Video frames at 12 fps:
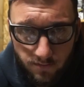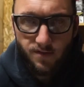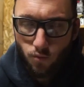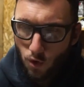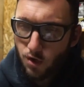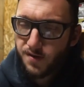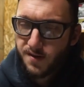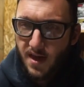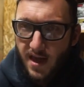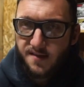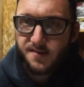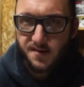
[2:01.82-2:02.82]
Worst
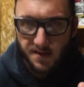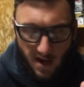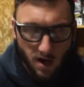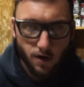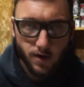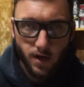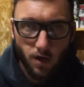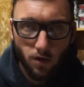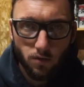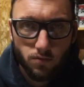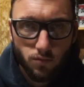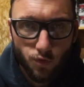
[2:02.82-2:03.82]
case scenario
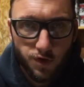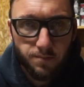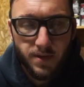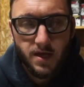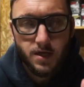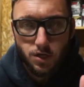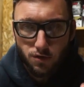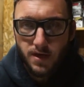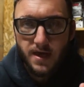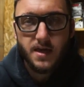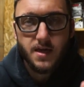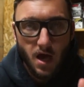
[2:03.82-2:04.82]
would be you
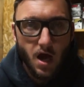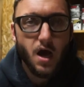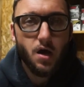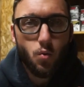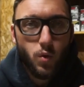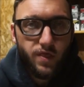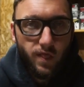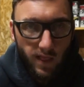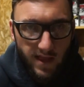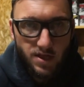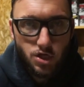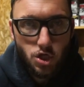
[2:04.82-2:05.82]
get caught with
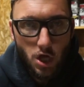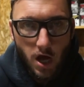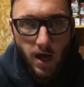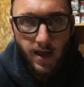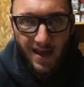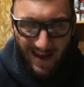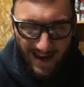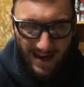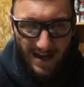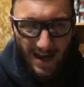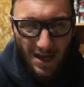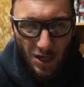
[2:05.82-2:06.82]
lead shot
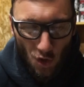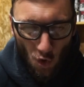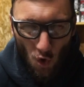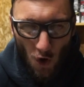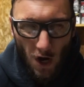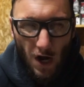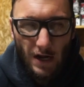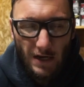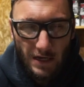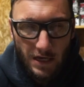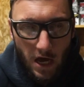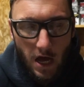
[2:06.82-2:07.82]
in your
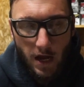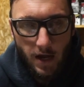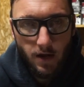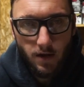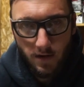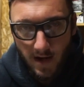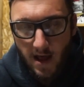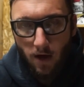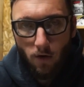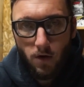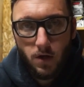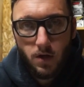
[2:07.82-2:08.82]
gun. Now,
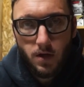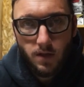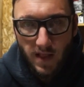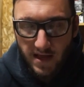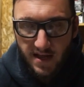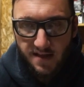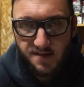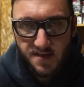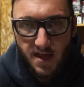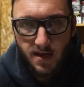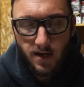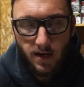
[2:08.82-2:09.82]
like I
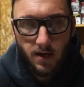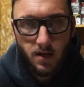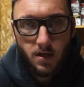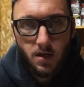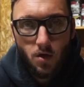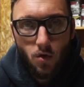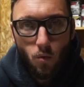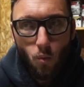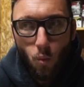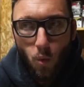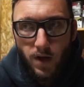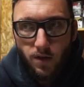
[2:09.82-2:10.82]
stated,
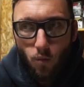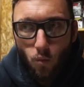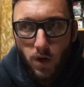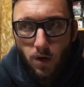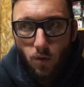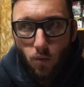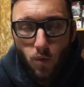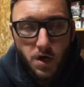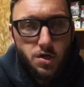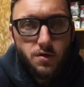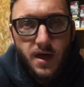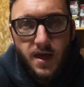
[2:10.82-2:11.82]
what do
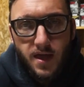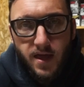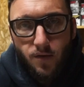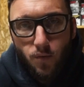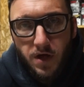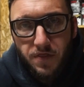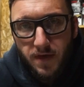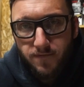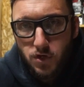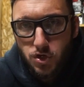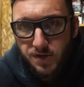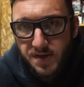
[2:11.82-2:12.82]
you get hit with if
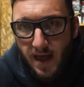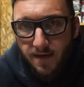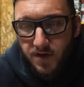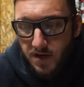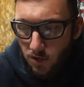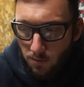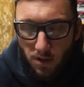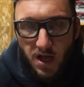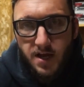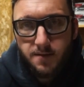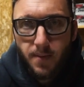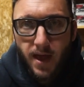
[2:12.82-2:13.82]
you just have it in your
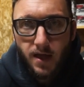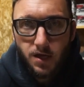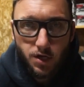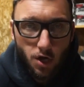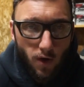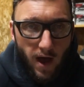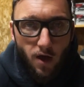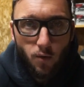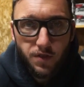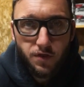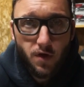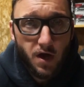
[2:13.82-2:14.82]
blind bag, you know, out
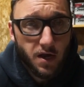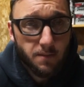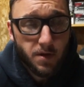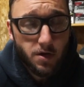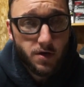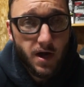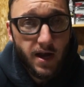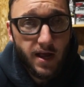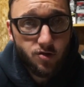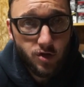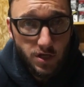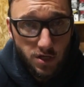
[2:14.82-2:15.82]
with you hunting, but you're not
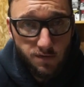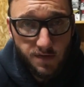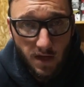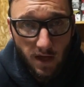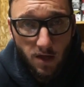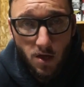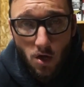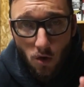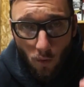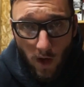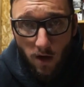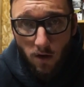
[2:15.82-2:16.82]
actually using it?
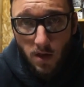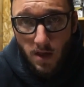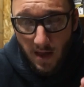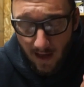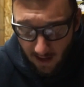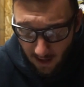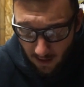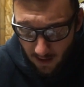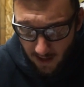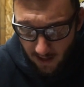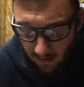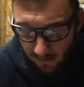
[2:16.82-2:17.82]
Well, here
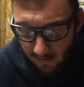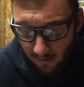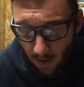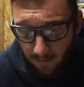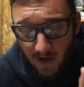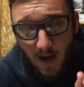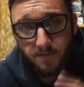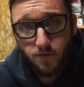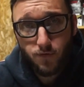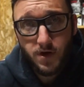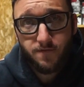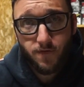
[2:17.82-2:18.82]
it is. So I'm going to have to
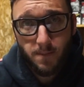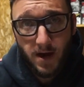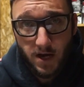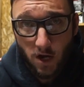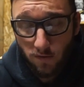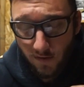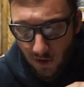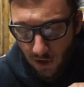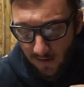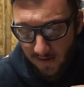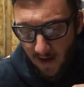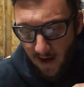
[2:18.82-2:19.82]
read from my notes
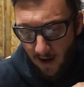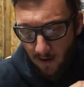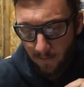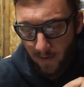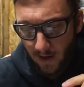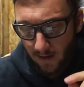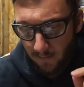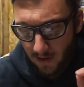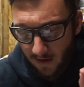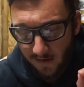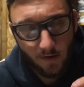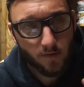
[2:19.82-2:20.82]
just a hair bit
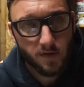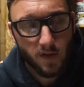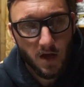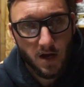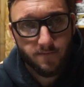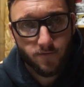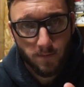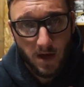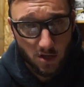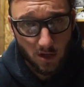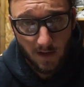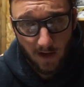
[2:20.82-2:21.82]
because there was a lot of
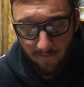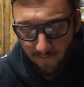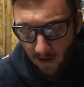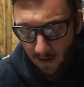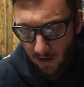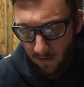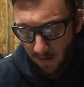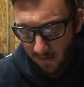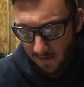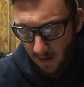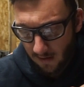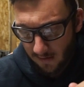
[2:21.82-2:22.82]
information that I found out
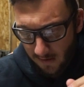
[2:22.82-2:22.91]
last night.